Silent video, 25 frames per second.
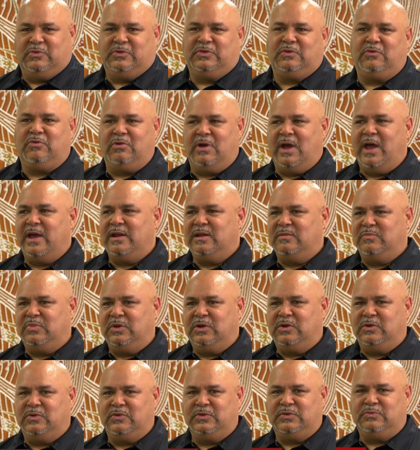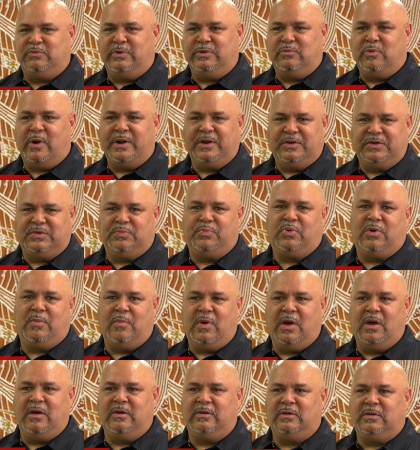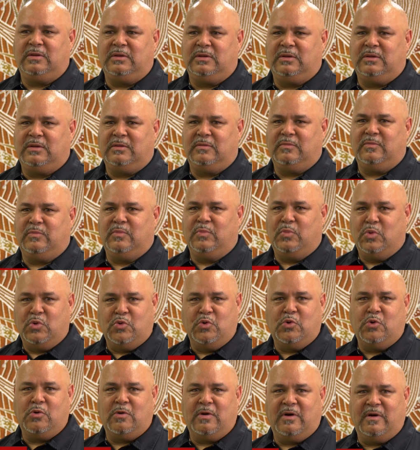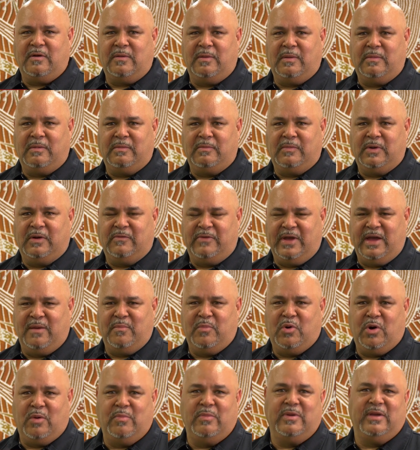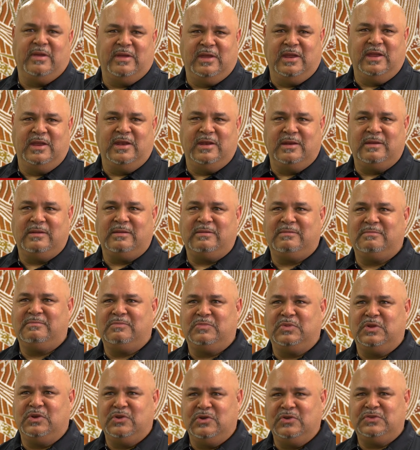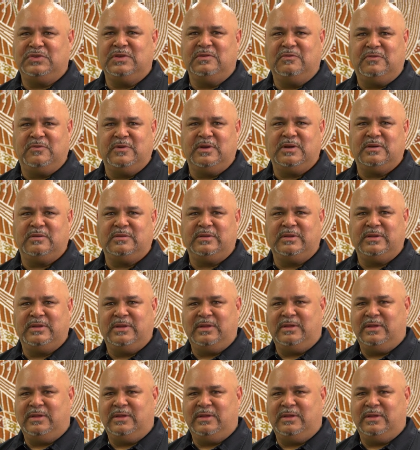was created because we wanted to promote more of our mob in the nursing field